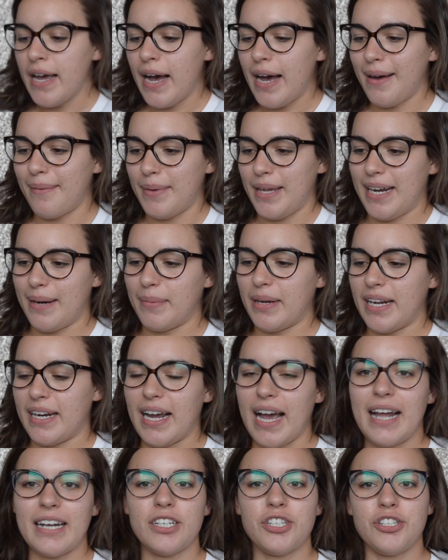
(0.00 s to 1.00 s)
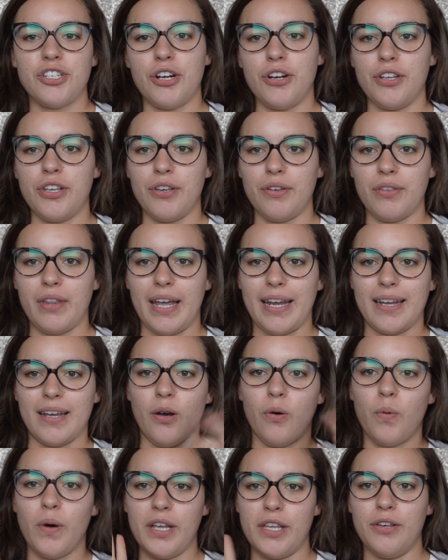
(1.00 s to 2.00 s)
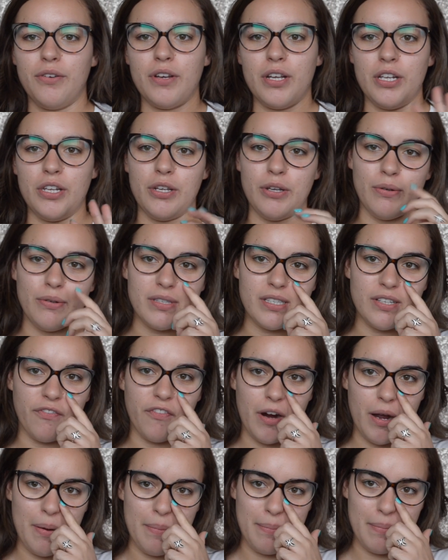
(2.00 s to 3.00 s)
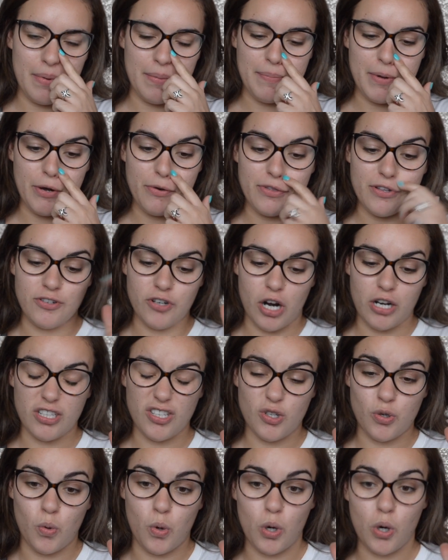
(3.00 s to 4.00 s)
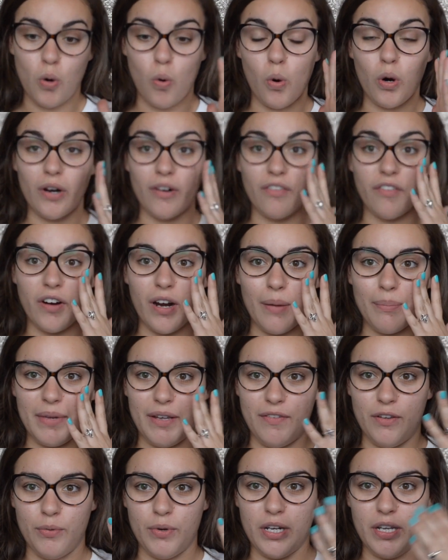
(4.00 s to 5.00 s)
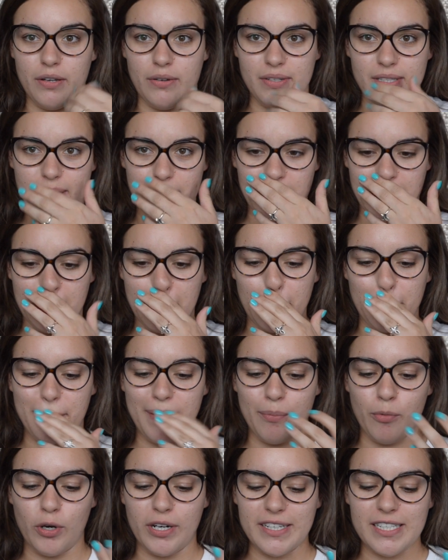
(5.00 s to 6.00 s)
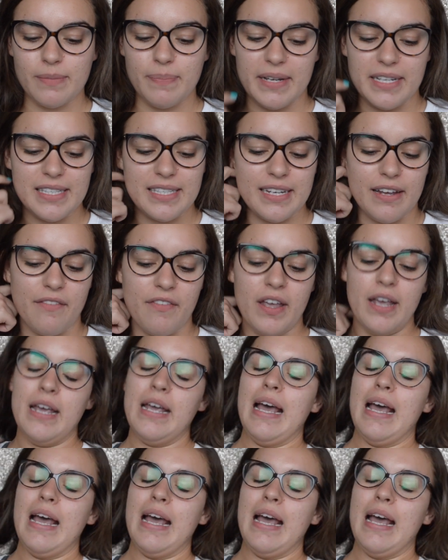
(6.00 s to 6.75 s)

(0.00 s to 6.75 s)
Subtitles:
And I'm going to kind of show you like what you can use from both drugstore or from if you want to use something a little bit more expensive.